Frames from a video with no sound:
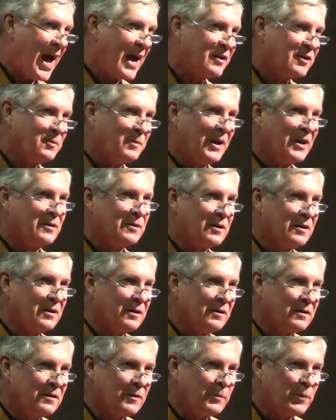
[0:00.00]
out to meet
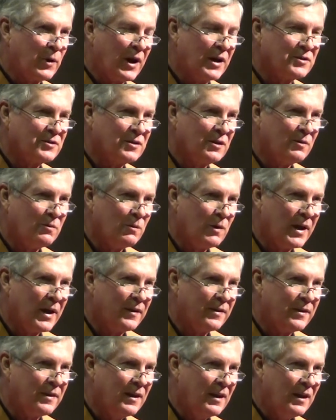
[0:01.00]
the president with